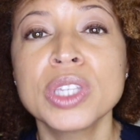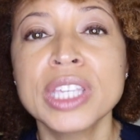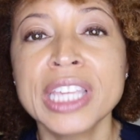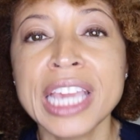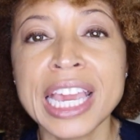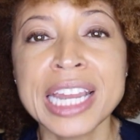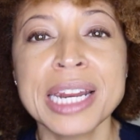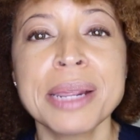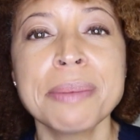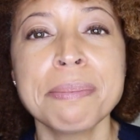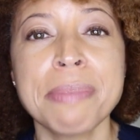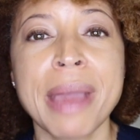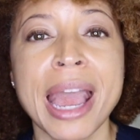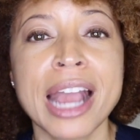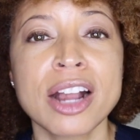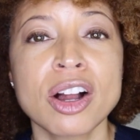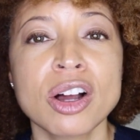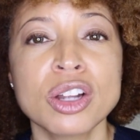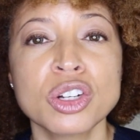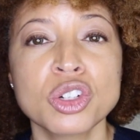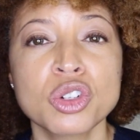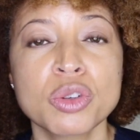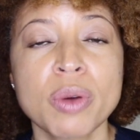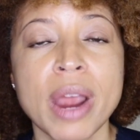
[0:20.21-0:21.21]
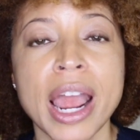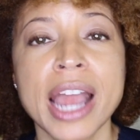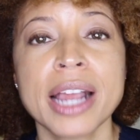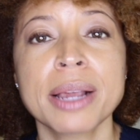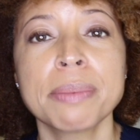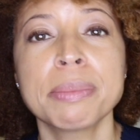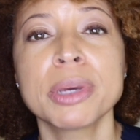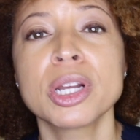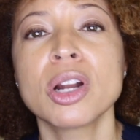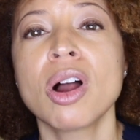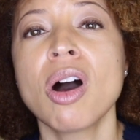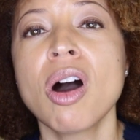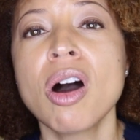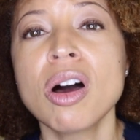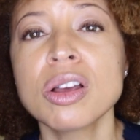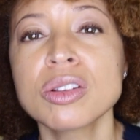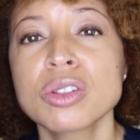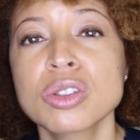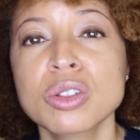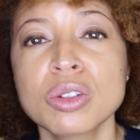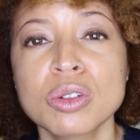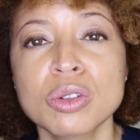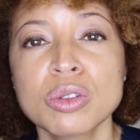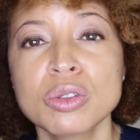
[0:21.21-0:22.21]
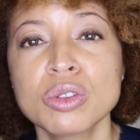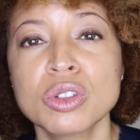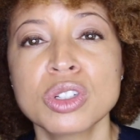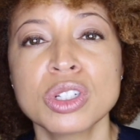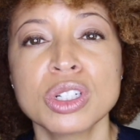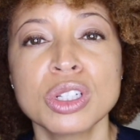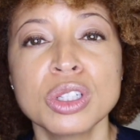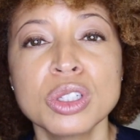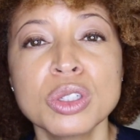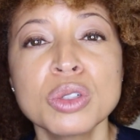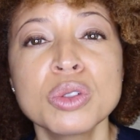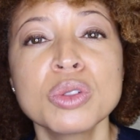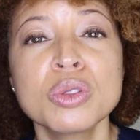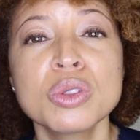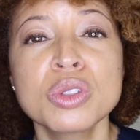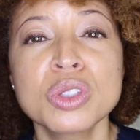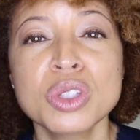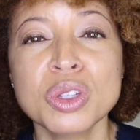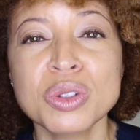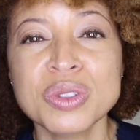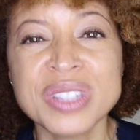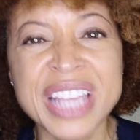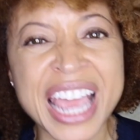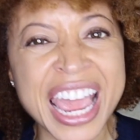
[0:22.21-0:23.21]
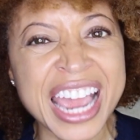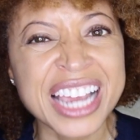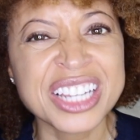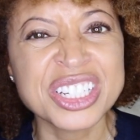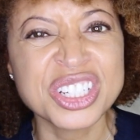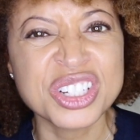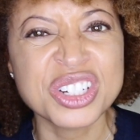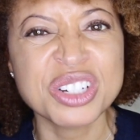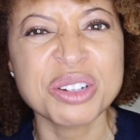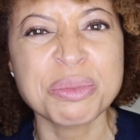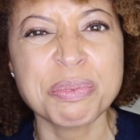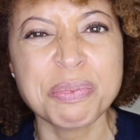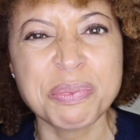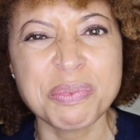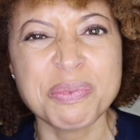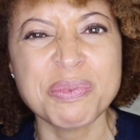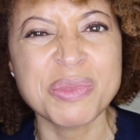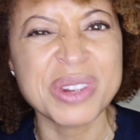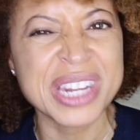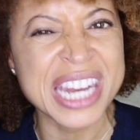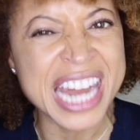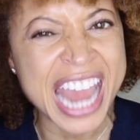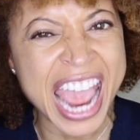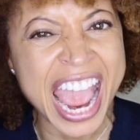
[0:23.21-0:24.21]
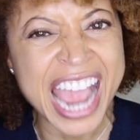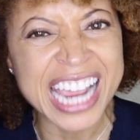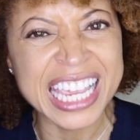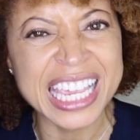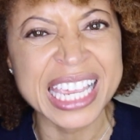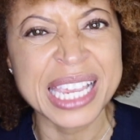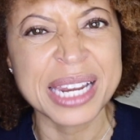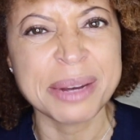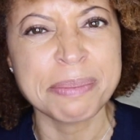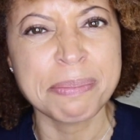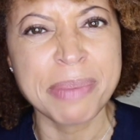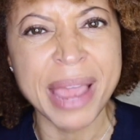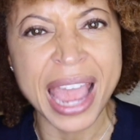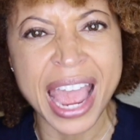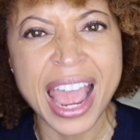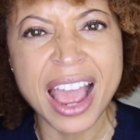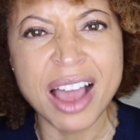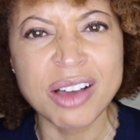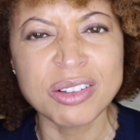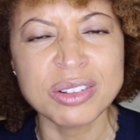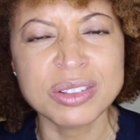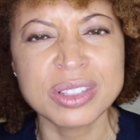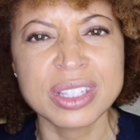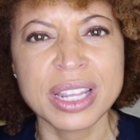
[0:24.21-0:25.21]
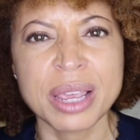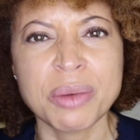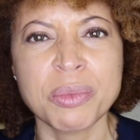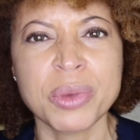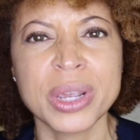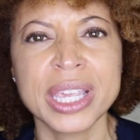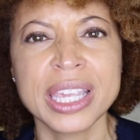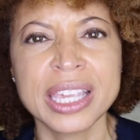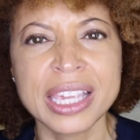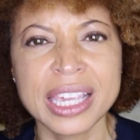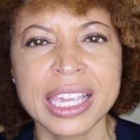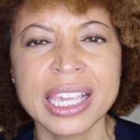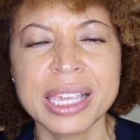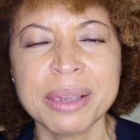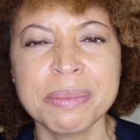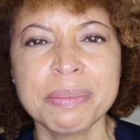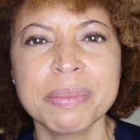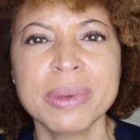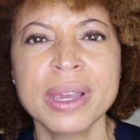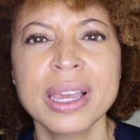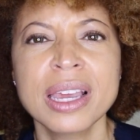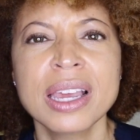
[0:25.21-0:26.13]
getting back on track, but also to lose those extra nagging pounds that we keep